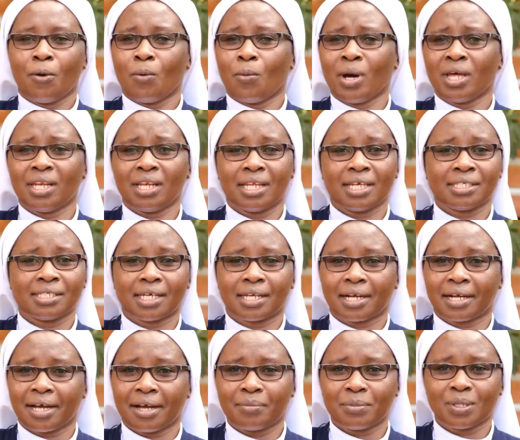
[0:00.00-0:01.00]
One
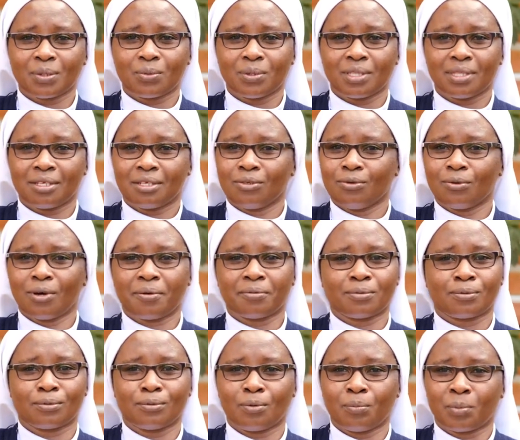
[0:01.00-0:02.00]
lecturer comes with, you
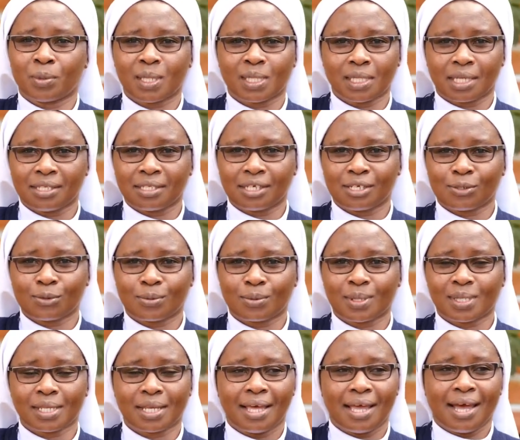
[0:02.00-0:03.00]
have to do
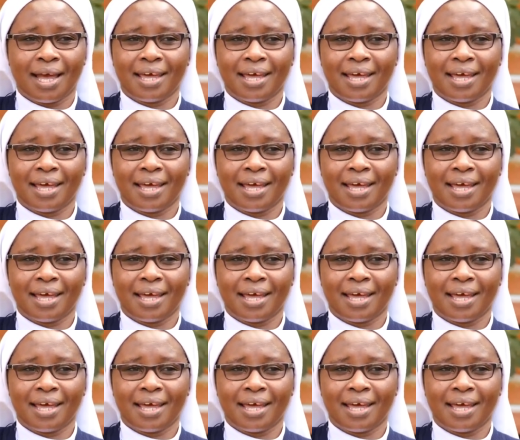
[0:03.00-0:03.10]
presentations.